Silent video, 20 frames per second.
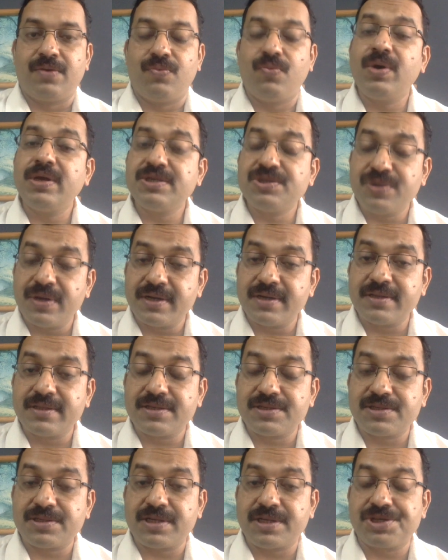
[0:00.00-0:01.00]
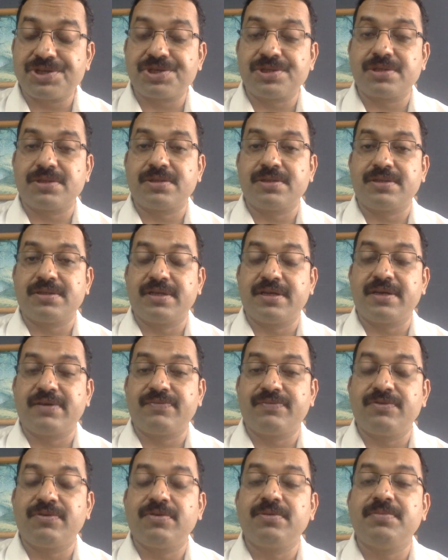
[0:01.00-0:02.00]
Once you enter the station, there
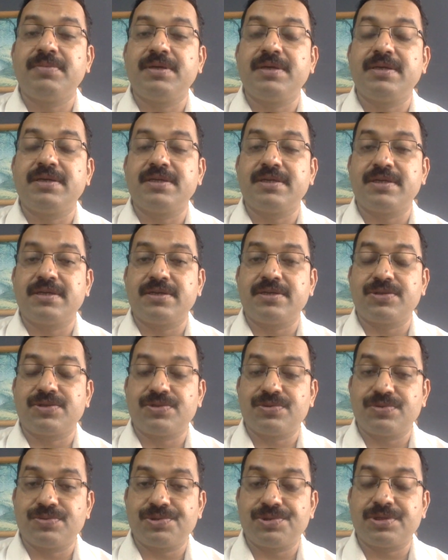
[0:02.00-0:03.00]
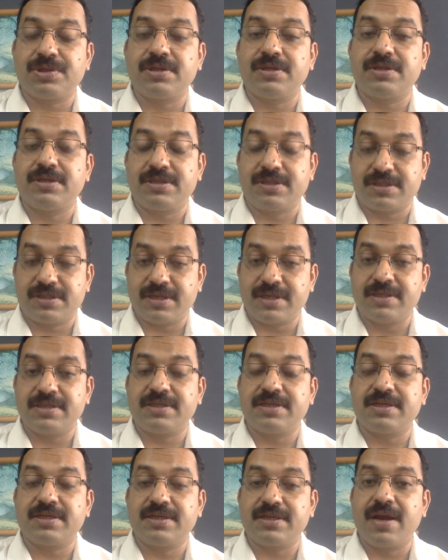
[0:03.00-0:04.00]
will be social
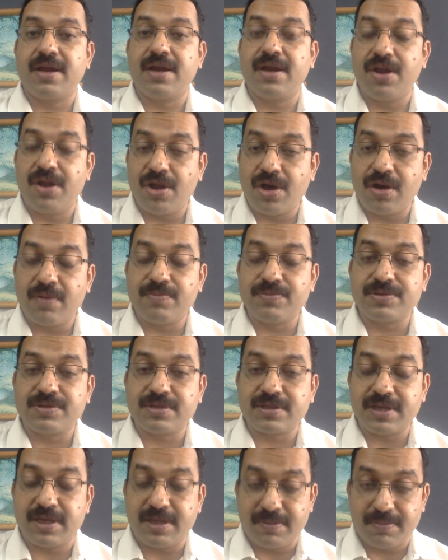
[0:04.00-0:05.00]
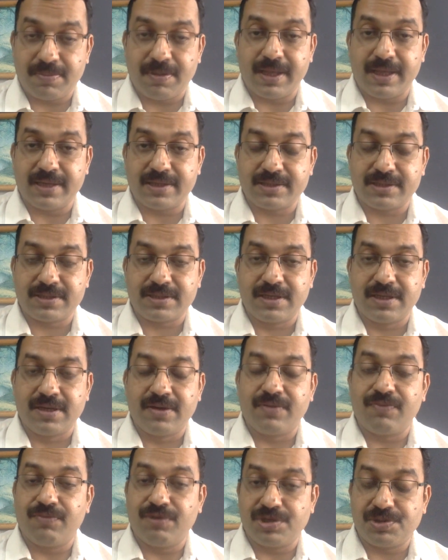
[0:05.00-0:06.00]
distancing norms in place,
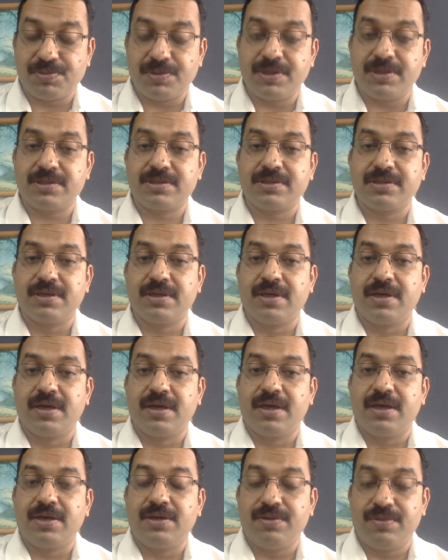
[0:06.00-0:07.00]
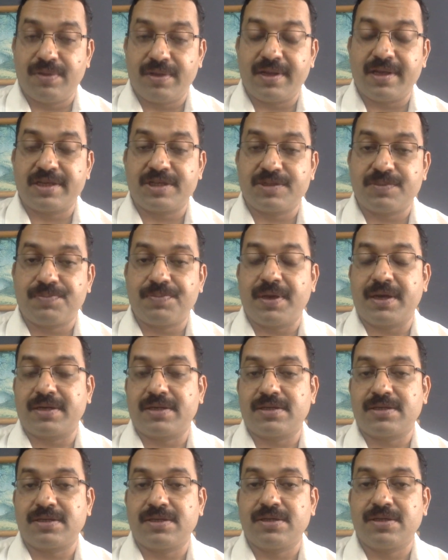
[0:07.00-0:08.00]
which means you can
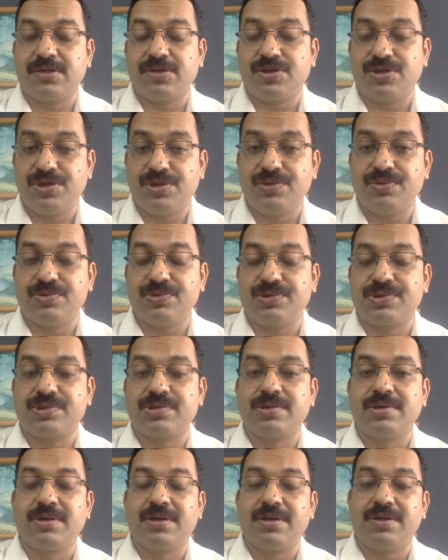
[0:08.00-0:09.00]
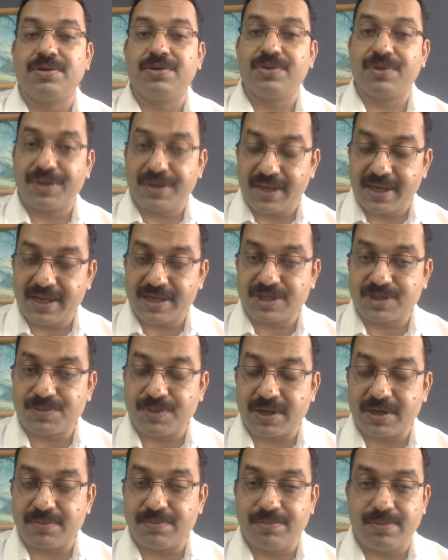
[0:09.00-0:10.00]
expect queues, you can
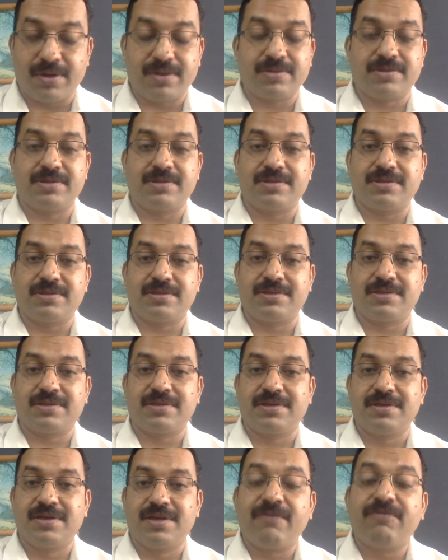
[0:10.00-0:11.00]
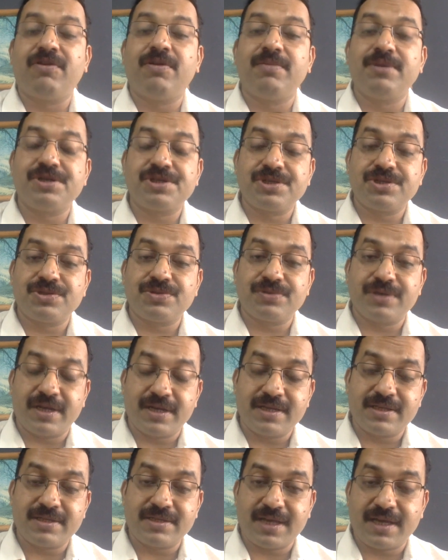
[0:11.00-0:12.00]
expect boxes, formations to get
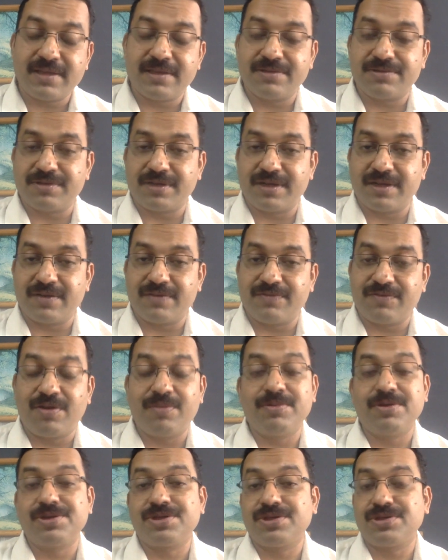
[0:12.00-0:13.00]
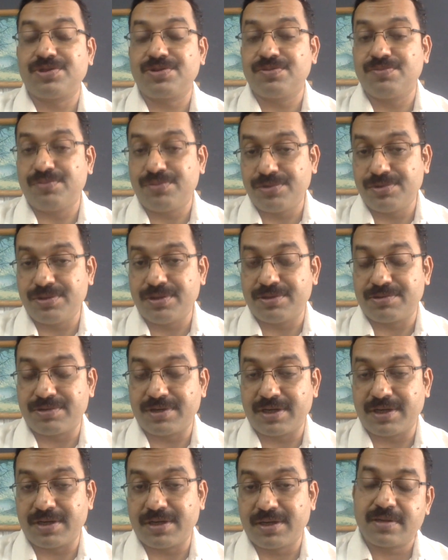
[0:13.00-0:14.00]
inside the train, formations to board the
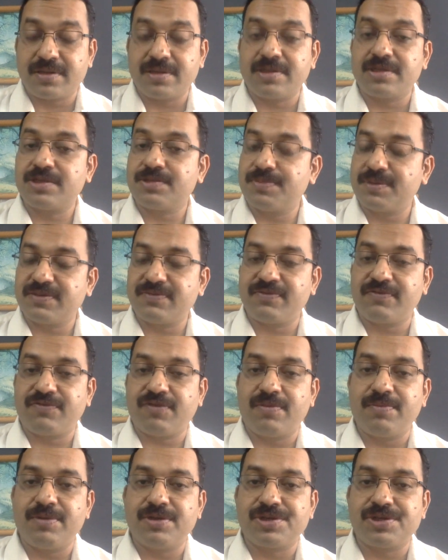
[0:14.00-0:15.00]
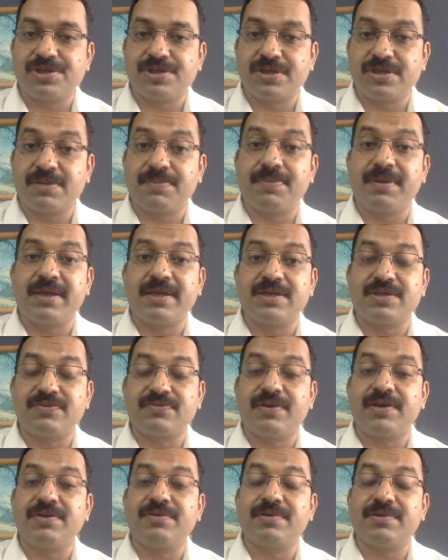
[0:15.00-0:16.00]
train, specific formations at the place
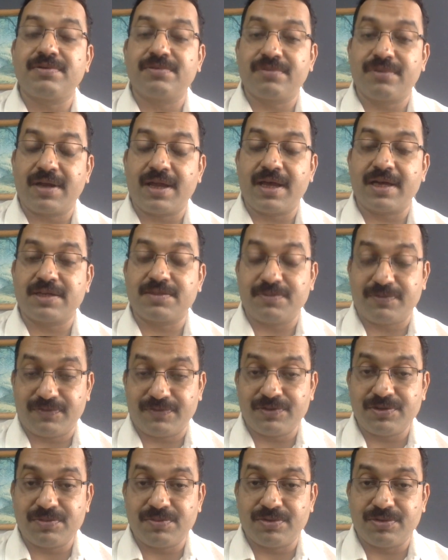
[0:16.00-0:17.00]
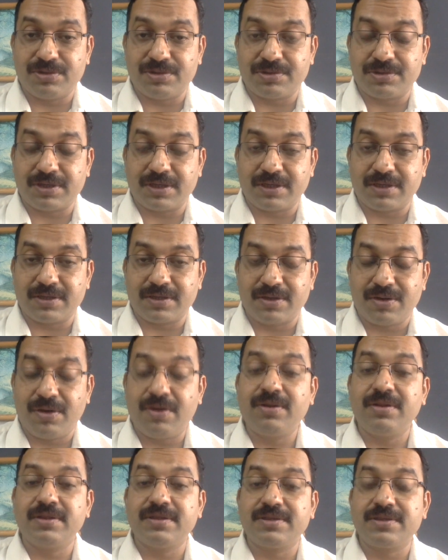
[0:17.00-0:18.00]
where you can relax before you board the train.
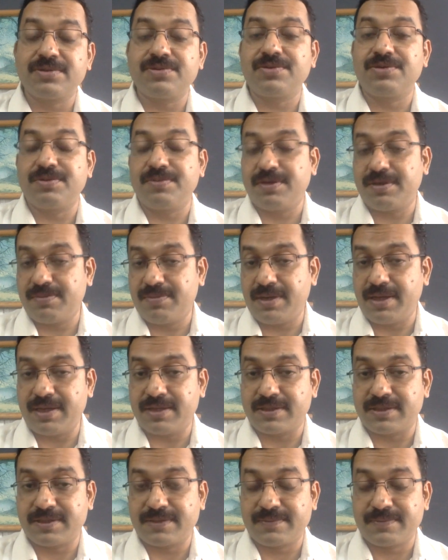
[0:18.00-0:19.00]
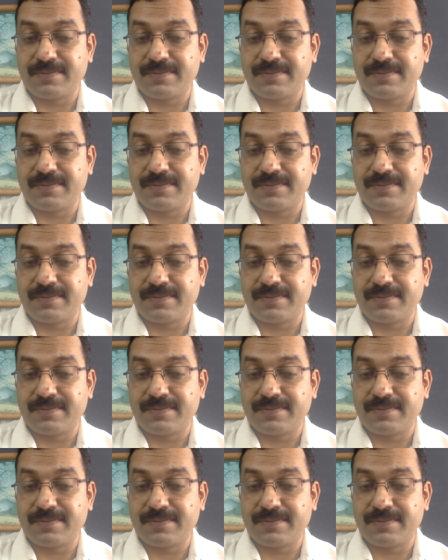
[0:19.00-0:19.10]
All this is going to be in place.